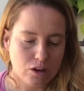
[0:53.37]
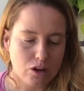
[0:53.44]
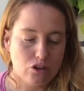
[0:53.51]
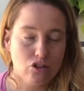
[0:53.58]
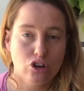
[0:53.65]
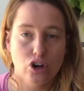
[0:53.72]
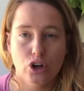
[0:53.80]

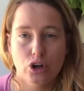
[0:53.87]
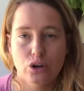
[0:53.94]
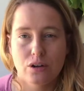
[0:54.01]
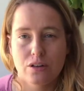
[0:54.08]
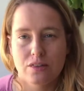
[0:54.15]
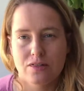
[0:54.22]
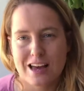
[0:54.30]
So
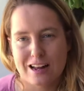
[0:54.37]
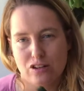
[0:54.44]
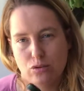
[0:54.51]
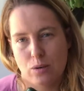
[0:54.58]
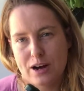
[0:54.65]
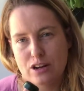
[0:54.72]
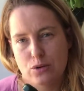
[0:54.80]
that's
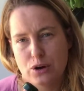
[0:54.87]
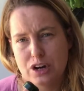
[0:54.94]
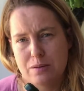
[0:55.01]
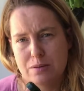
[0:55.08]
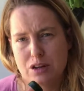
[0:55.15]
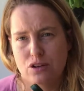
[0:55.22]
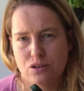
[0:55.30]
why you're going to
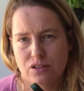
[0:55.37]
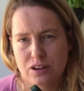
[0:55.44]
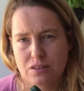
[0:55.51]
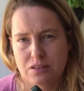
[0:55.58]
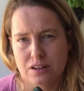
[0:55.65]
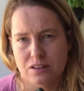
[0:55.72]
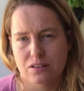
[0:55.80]
be using
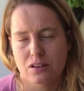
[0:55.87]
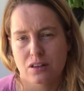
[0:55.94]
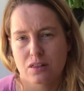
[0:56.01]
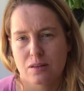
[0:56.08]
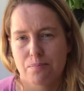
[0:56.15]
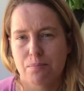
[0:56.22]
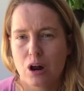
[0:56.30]
this.
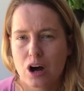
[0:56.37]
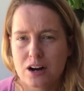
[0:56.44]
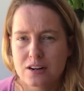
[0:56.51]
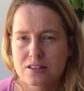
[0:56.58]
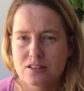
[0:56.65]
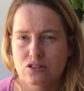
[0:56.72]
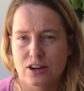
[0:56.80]
The
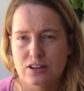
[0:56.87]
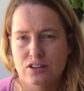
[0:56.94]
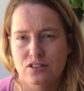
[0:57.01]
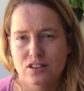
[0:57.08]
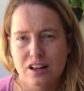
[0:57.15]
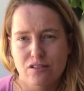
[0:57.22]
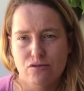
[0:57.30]
plant is going to
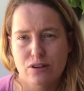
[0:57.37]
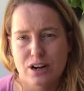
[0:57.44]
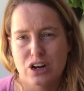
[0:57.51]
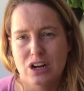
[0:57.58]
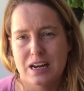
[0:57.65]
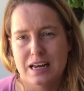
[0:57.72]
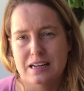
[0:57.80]

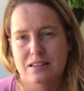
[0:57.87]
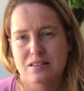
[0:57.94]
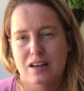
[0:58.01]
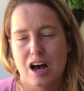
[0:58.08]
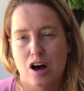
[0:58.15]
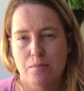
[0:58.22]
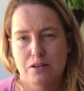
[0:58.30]
self-regulate
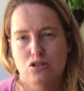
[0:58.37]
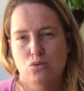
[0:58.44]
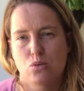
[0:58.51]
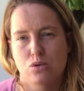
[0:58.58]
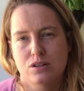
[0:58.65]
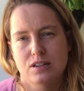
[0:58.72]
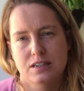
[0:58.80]
how much
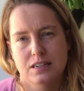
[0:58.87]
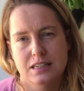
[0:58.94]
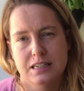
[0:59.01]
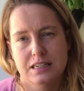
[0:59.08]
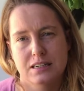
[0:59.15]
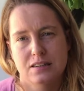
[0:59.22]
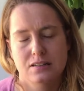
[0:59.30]
water it
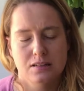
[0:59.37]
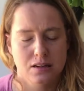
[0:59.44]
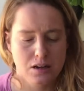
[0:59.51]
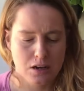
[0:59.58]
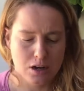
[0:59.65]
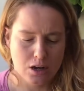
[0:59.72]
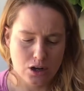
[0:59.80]
needs.
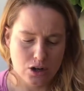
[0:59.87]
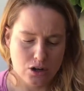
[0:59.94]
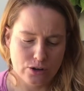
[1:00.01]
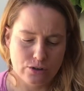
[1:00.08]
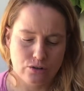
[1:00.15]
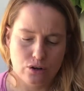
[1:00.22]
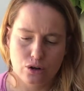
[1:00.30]

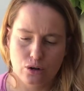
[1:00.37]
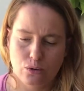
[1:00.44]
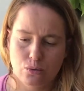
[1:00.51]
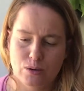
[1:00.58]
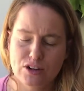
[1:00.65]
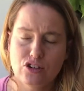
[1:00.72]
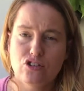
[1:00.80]
So
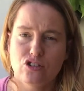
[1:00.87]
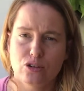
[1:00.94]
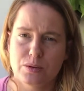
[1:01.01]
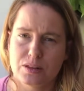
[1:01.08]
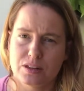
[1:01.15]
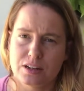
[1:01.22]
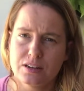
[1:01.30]
what you do
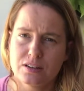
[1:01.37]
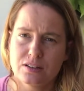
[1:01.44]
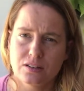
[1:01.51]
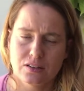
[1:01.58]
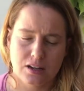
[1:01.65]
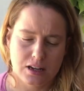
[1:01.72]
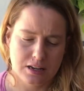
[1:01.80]
with
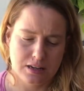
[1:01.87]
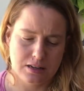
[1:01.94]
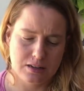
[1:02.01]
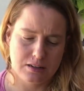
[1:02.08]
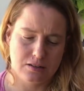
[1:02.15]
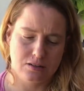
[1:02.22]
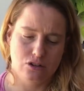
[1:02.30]
this
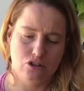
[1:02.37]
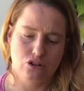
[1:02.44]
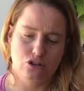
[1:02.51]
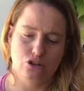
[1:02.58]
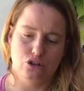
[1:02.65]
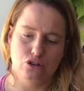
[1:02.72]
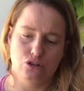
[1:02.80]
is
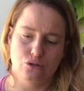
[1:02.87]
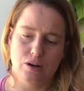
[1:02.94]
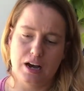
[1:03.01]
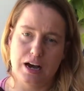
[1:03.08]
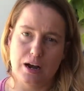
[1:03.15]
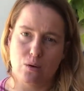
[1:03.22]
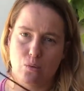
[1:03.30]
you
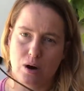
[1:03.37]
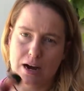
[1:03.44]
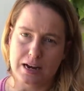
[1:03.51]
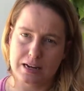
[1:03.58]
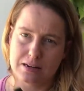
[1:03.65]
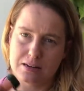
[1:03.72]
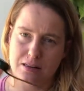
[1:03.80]
unwind